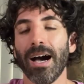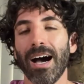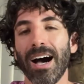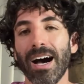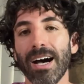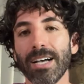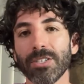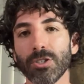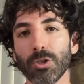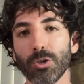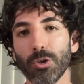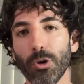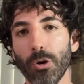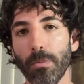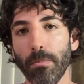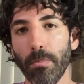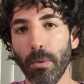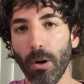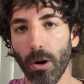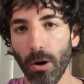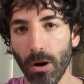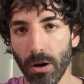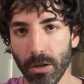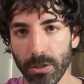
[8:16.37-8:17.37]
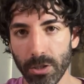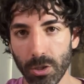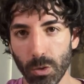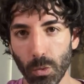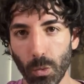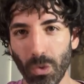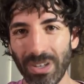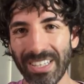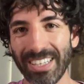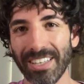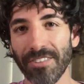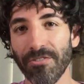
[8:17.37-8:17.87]
Ask your boss
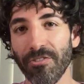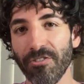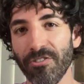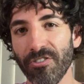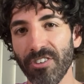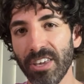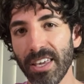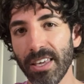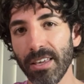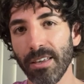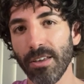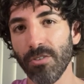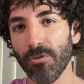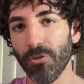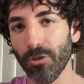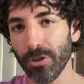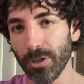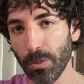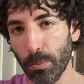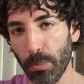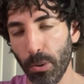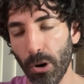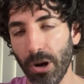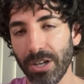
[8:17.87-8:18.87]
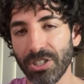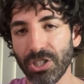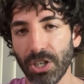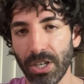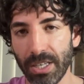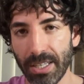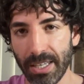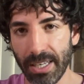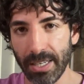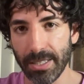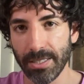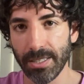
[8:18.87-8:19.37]
what the fee for the
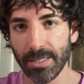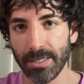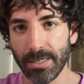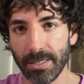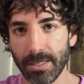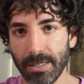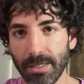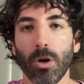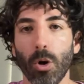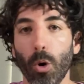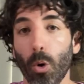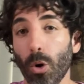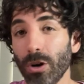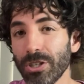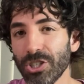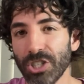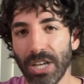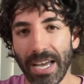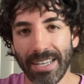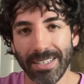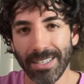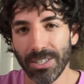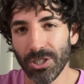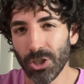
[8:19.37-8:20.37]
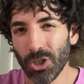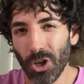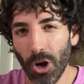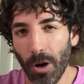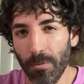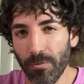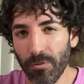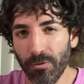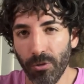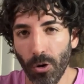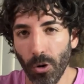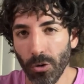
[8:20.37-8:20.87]
project is. Or check the job
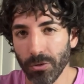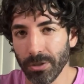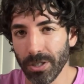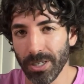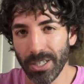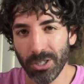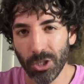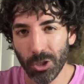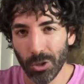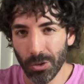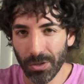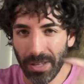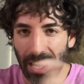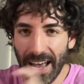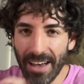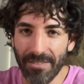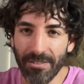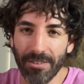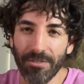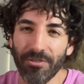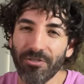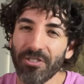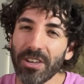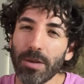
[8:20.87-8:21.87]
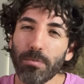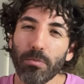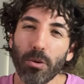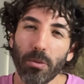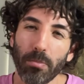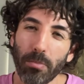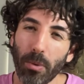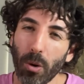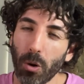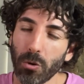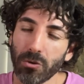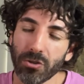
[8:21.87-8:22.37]
folder, it should have a fee
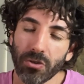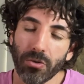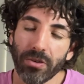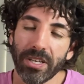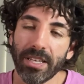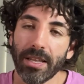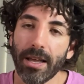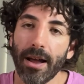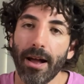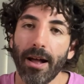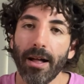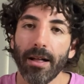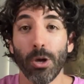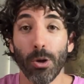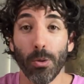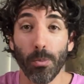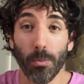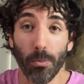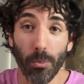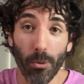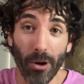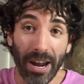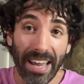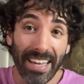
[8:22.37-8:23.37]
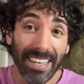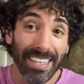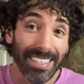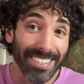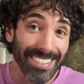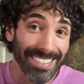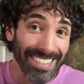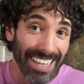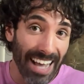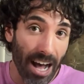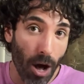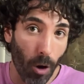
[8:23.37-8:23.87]
proposal in there. Break
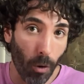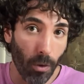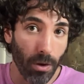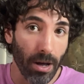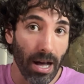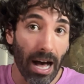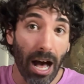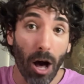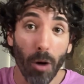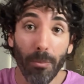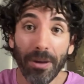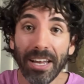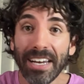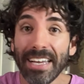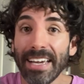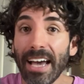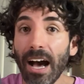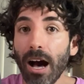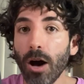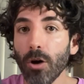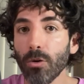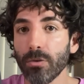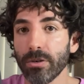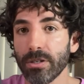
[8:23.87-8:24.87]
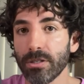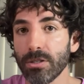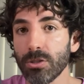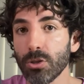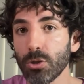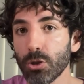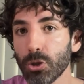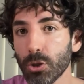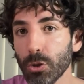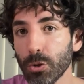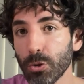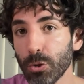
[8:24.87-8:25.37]
it down. How many hours
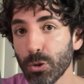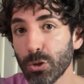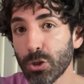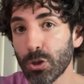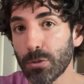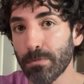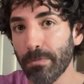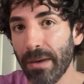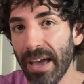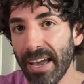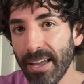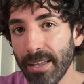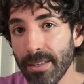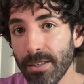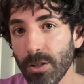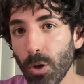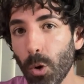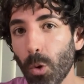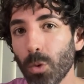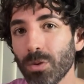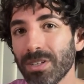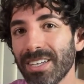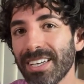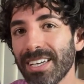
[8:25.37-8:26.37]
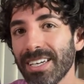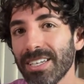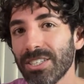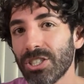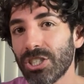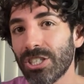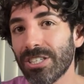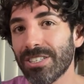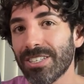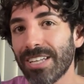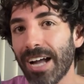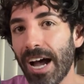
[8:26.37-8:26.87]
should you spend on
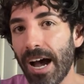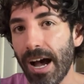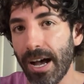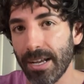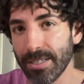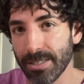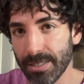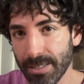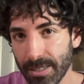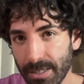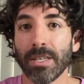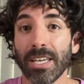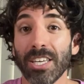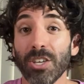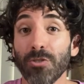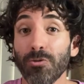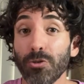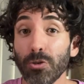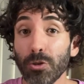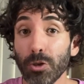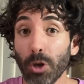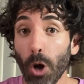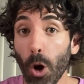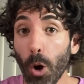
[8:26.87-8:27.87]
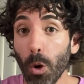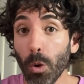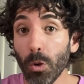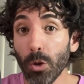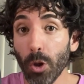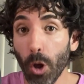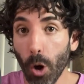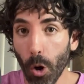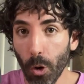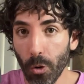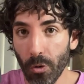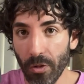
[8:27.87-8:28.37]
each task? If you don't
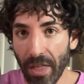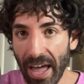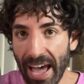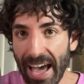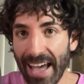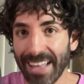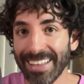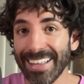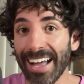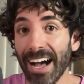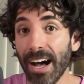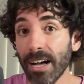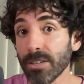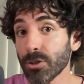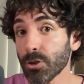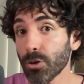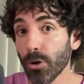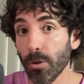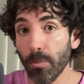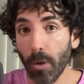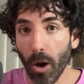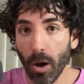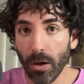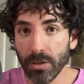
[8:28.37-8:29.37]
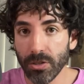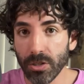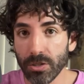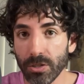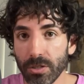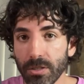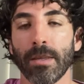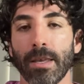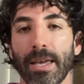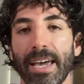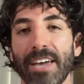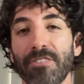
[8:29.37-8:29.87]
know that, ask your boss.
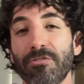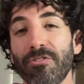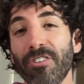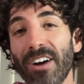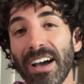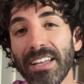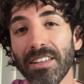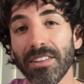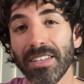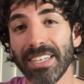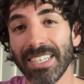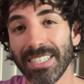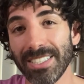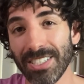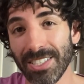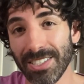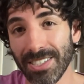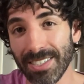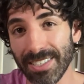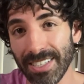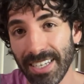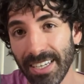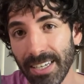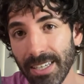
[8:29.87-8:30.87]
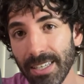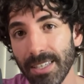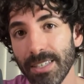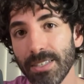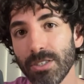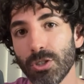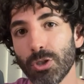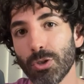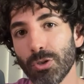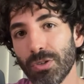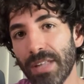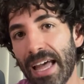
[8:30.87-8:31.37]
And finally, stick
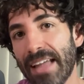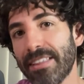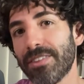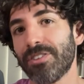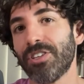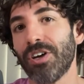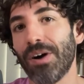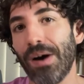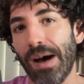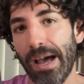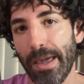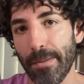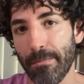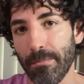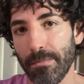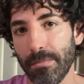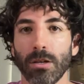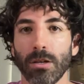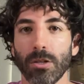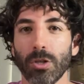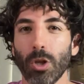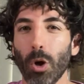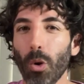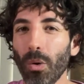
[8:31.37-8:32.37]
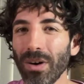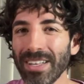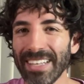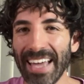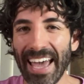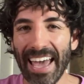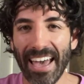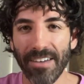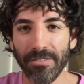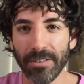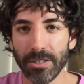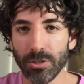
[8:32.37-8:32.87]
to that time. No one
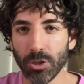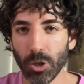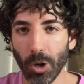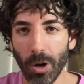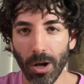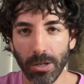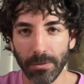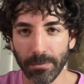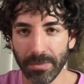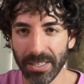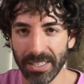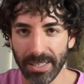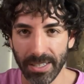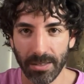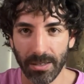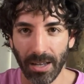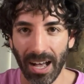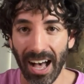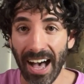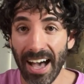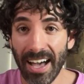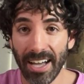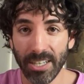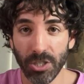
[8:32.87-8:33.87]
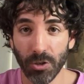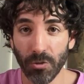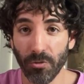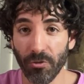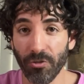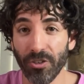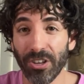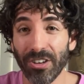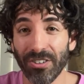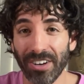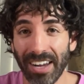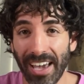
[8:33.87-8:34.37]
ever taught me this. I had to
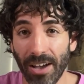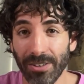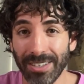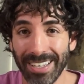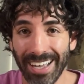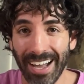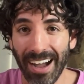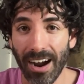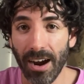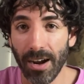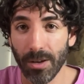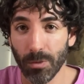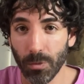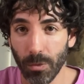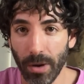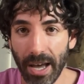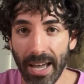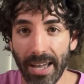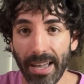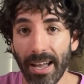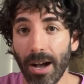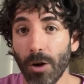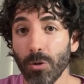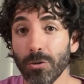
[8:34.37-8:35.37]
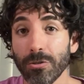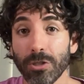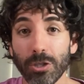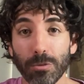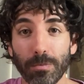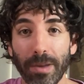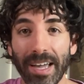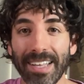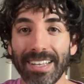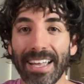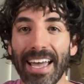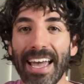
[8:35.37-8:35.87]
figure it out the hard way. I would
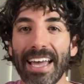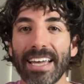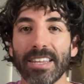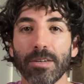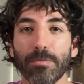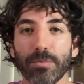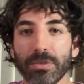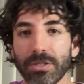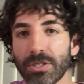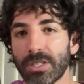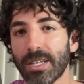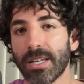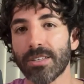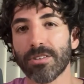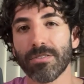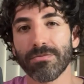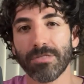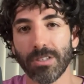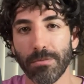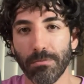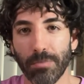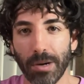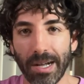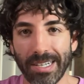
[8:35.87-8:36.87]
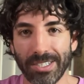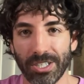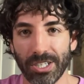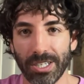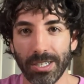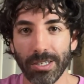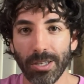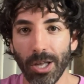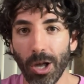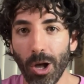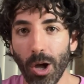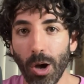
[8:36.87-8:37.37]
spend 80% of the
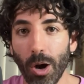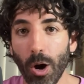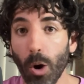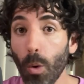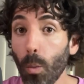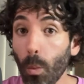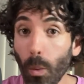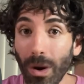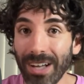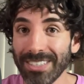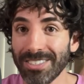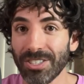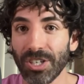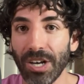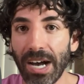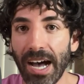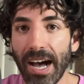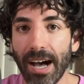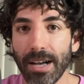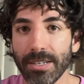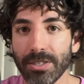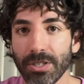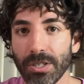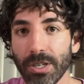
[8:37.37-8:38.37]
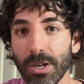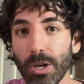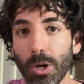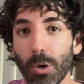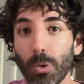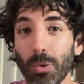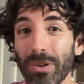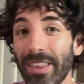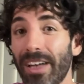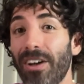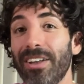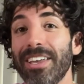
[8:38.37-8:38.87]
budget on one task
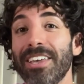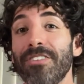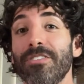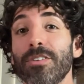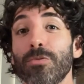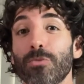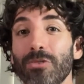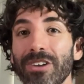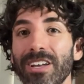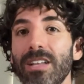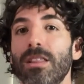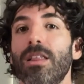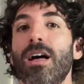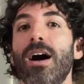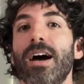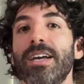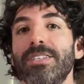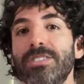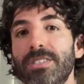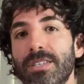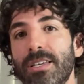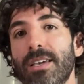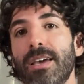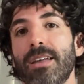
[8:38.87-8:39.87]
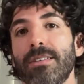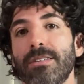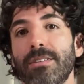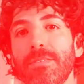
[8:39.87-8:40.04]
without even realizing it.